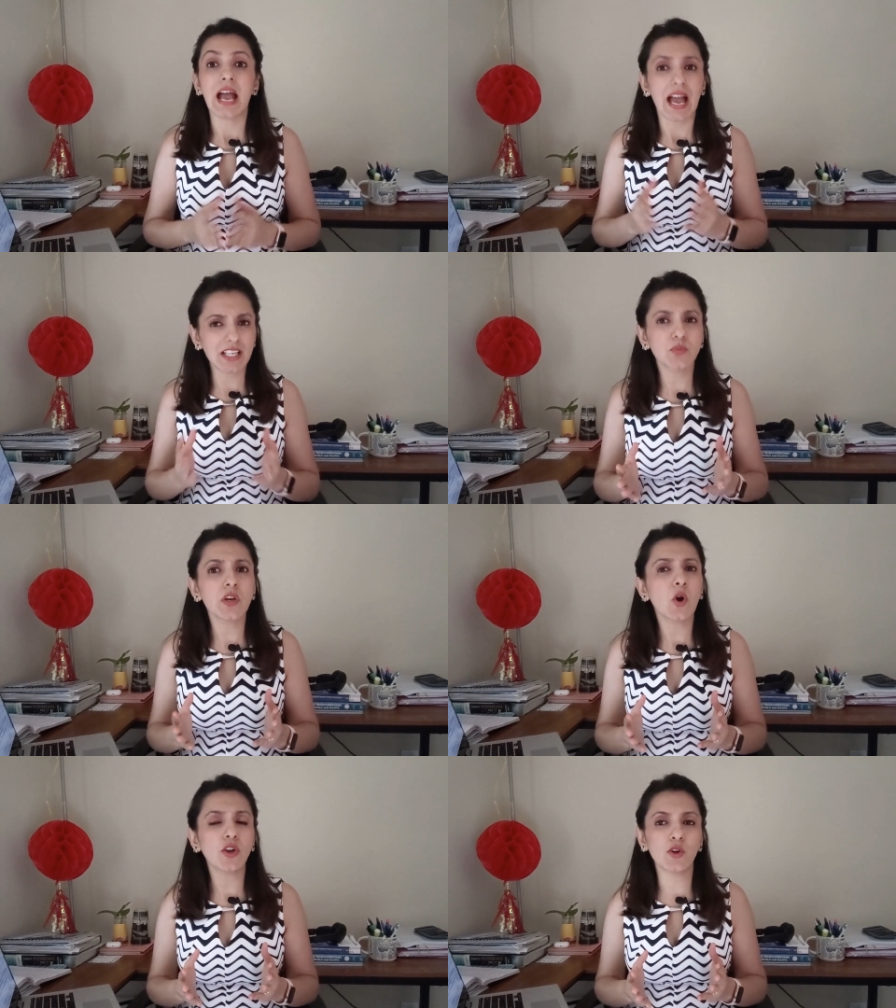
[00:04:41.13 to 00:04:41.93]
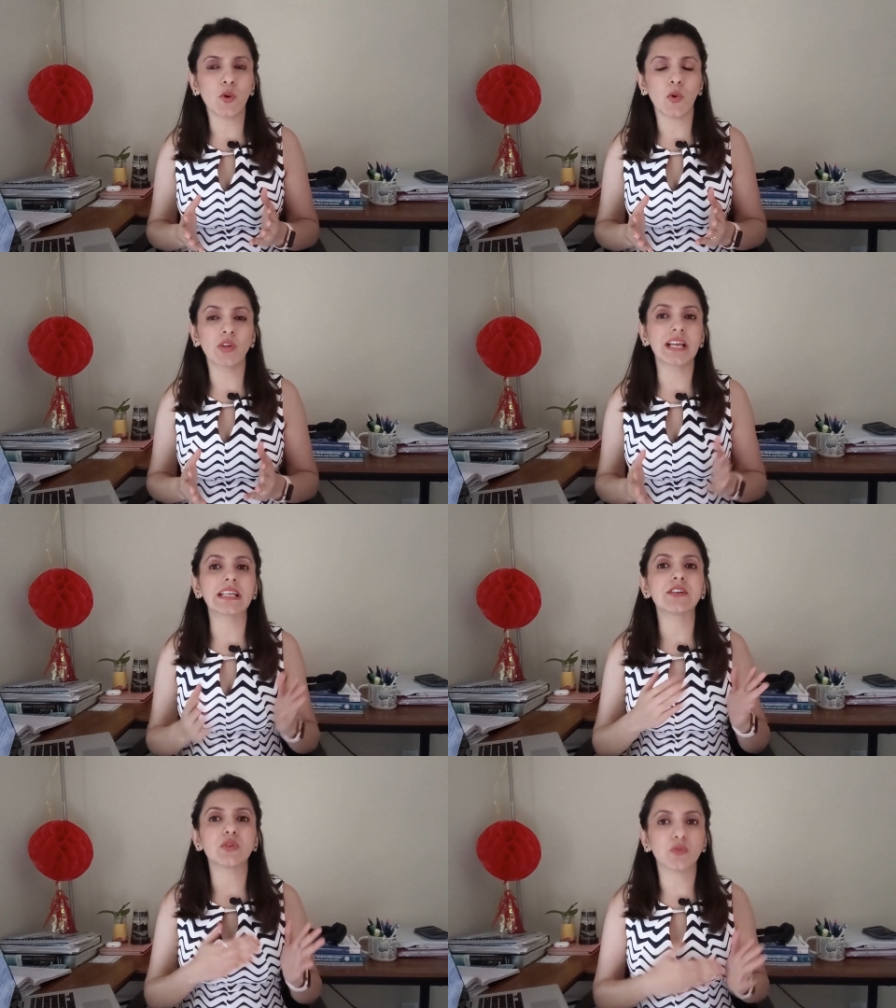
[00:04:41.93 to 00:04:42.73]
As we all know that
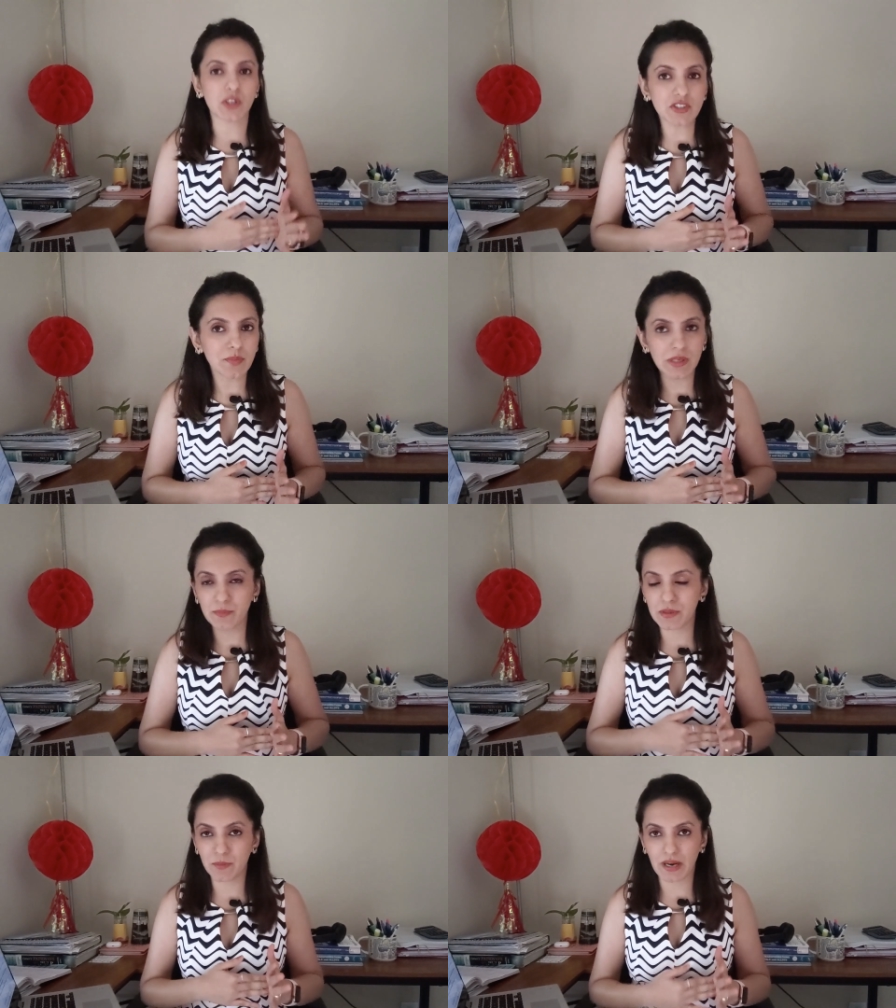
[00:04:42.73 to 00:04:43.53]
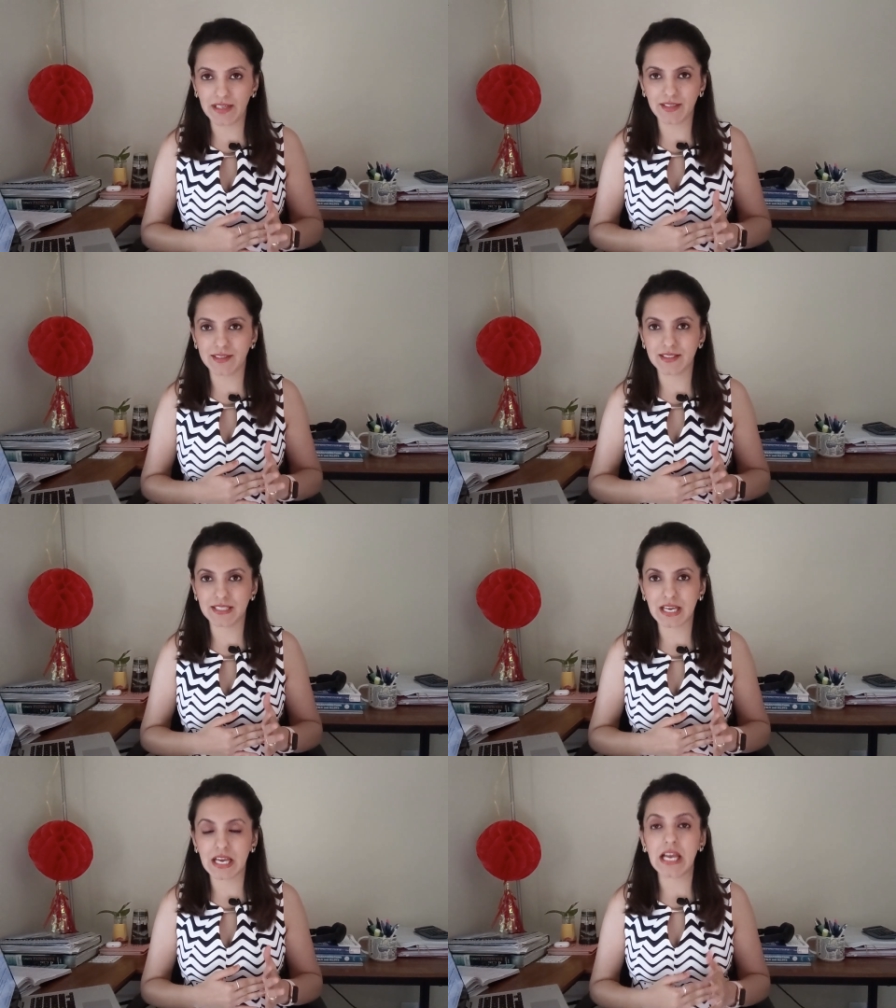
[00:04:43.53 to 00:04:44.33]
in reversible
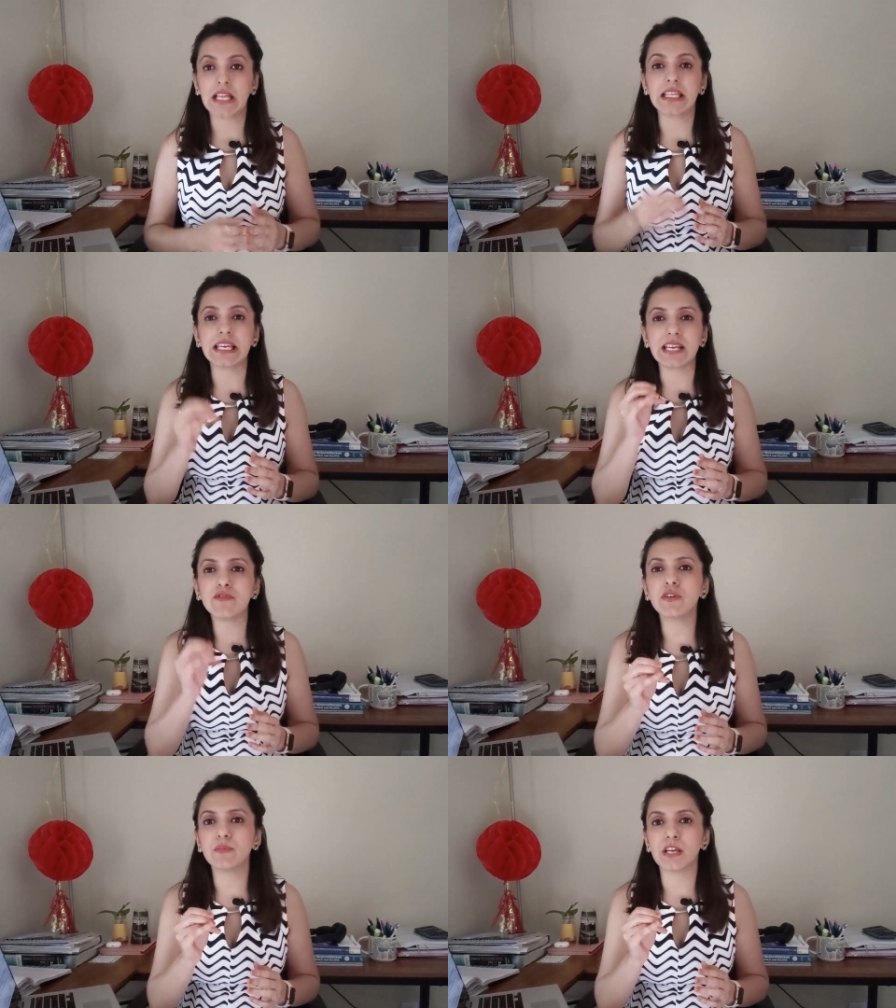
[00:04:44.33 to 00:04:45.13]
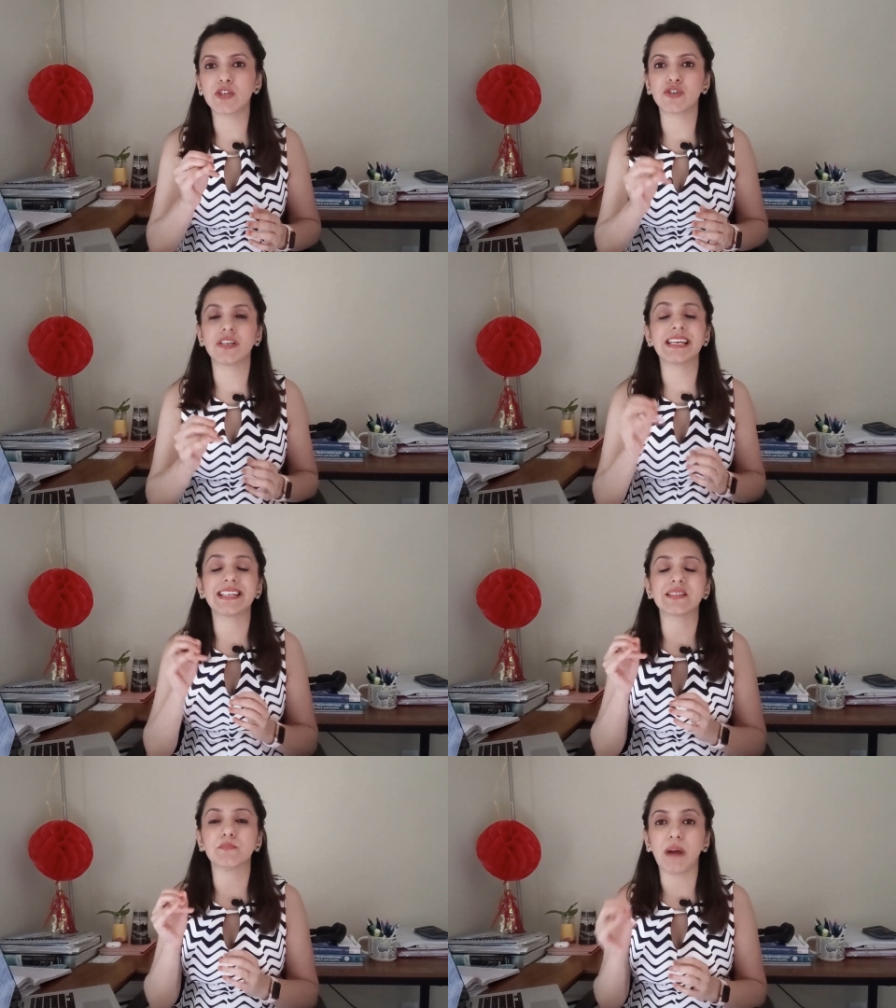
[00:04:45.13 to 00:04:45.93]
pulpitis, the inflammation
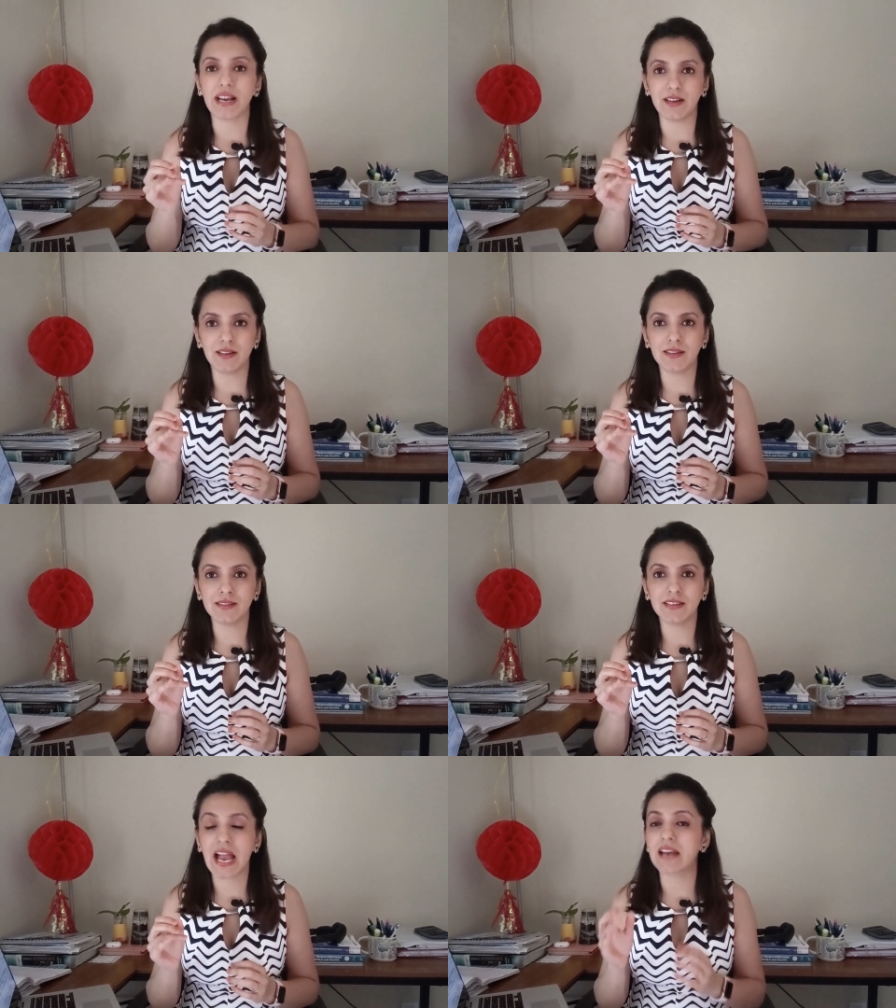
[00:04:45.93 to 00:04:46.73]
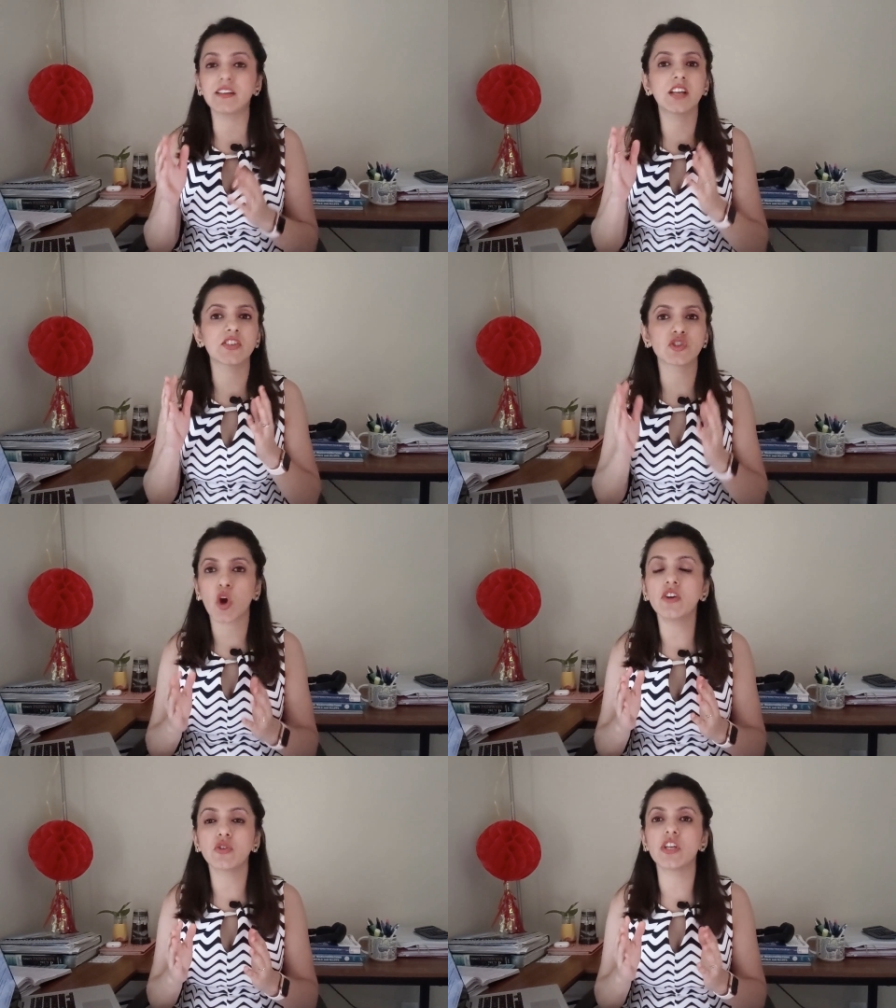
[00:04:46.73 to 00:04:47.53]
is mild and it does
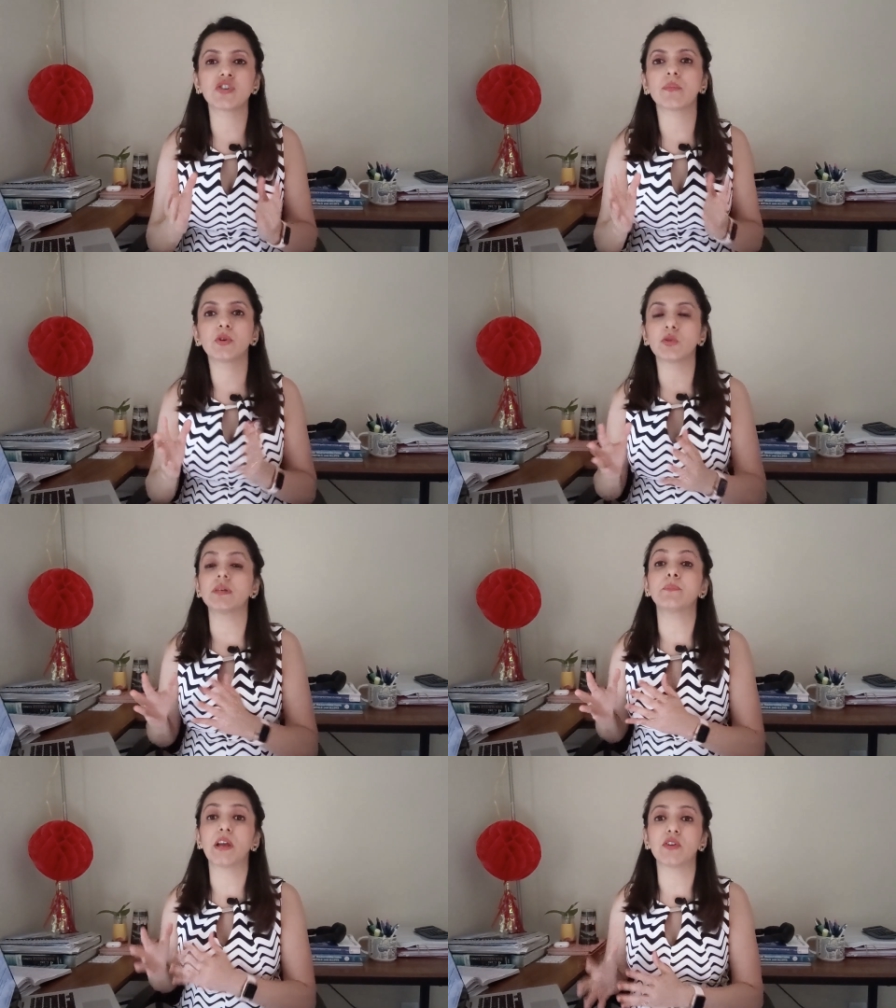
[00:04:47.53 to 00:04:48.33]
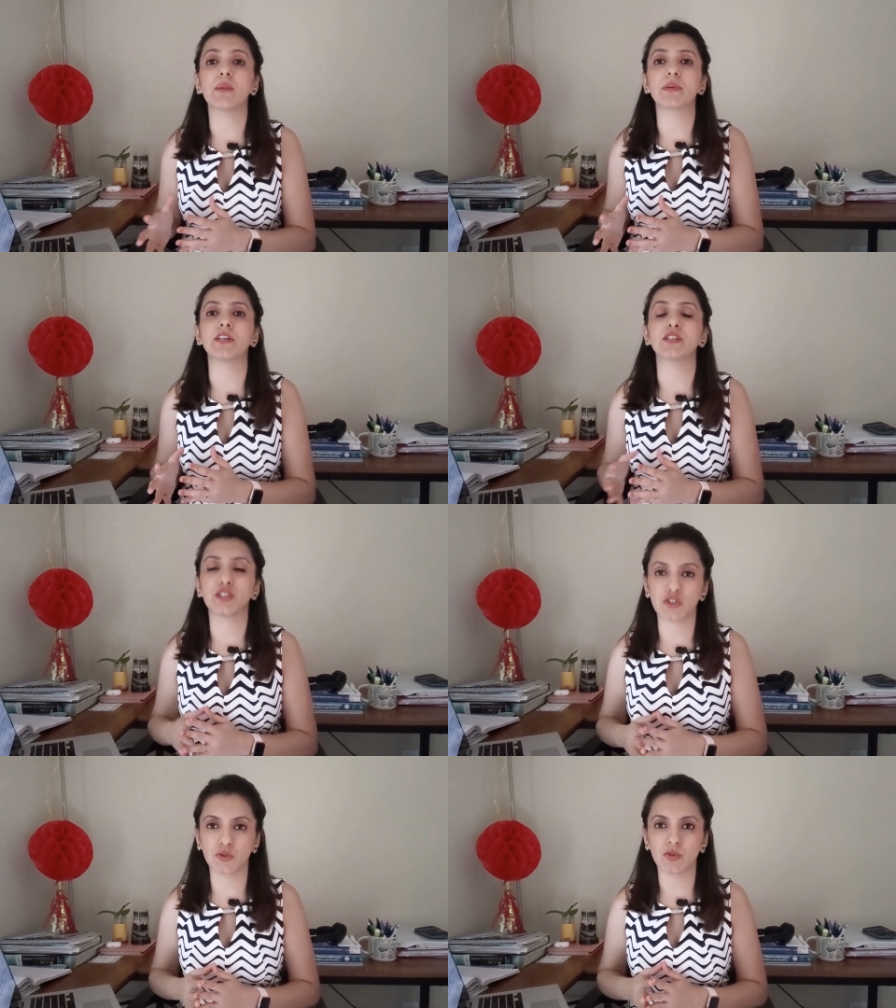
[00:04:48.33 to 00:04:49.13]
not reach up to the periapical
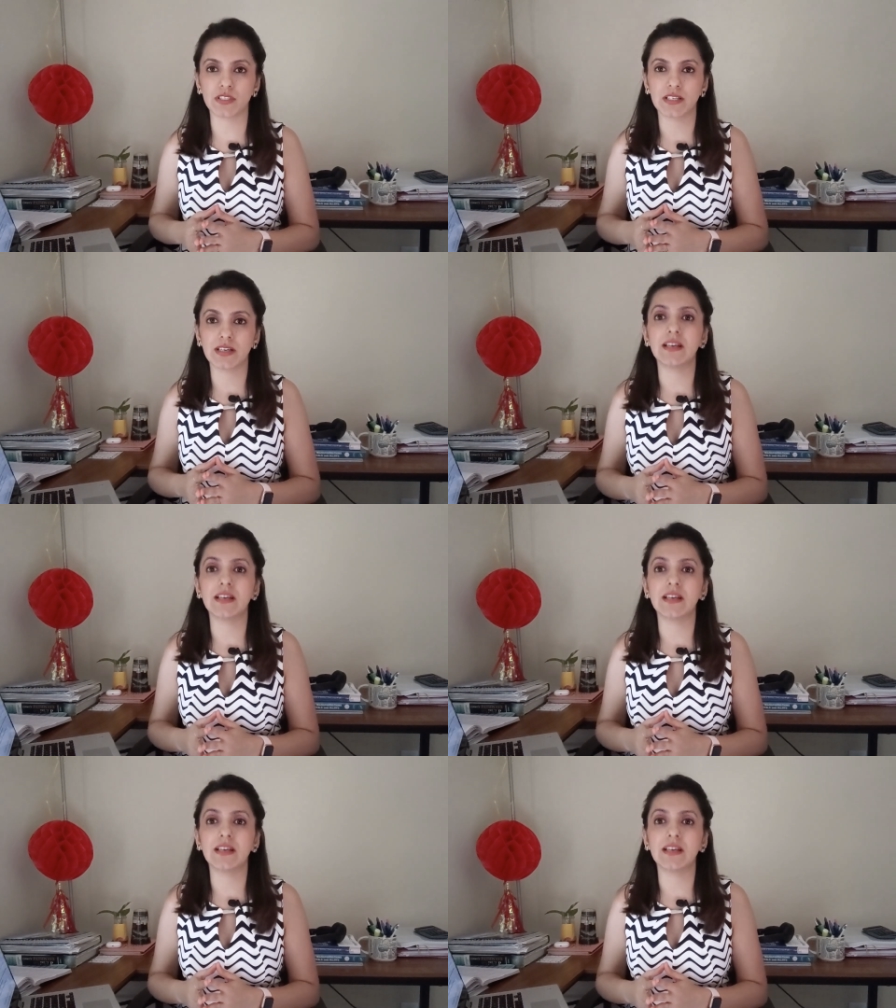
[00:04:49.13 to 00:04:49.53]
tissues.